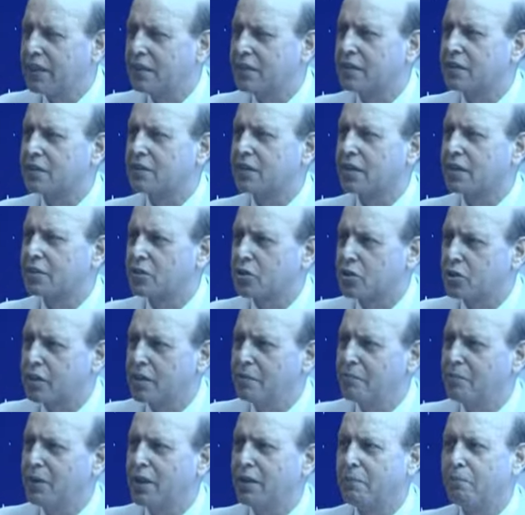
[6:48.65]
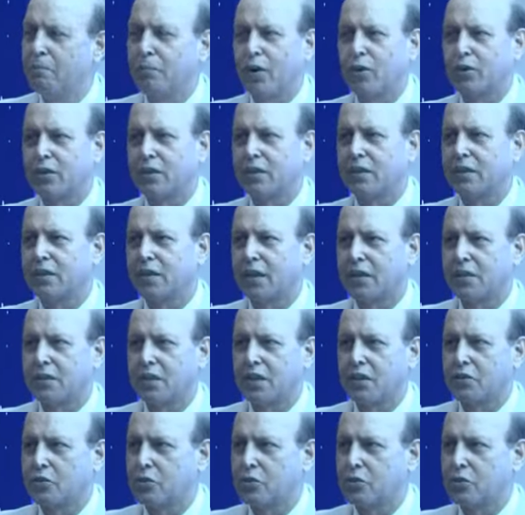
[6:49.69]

it is extremely important that there